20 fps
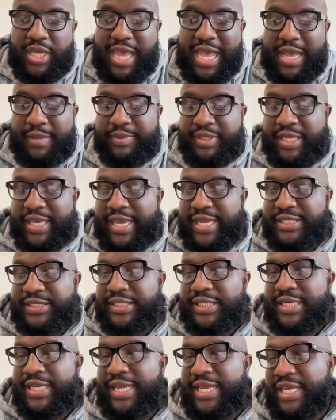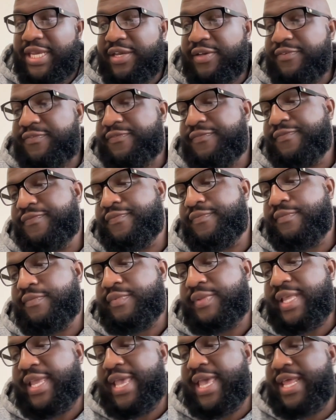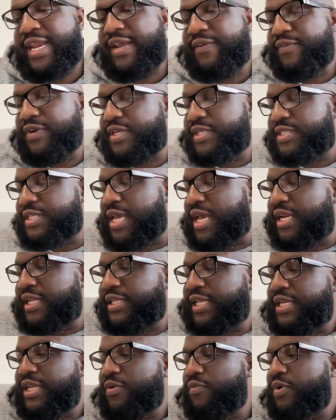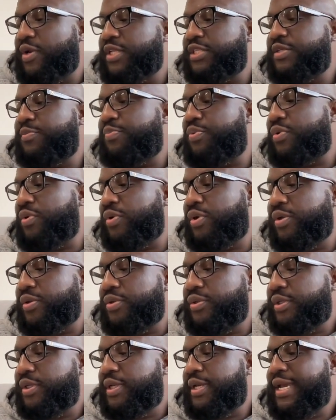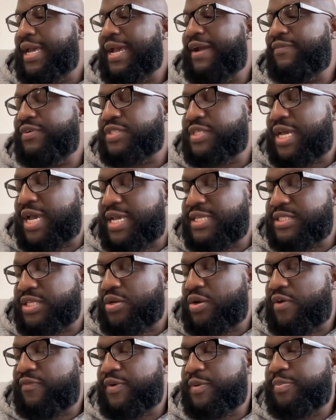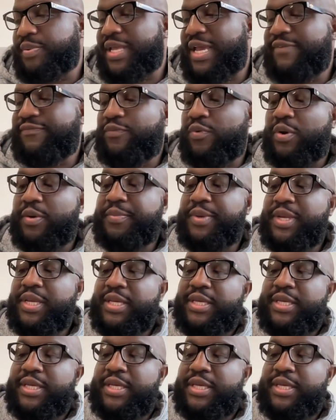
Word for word: application if they had ever decided that they wanted to pull advertising off of the platform.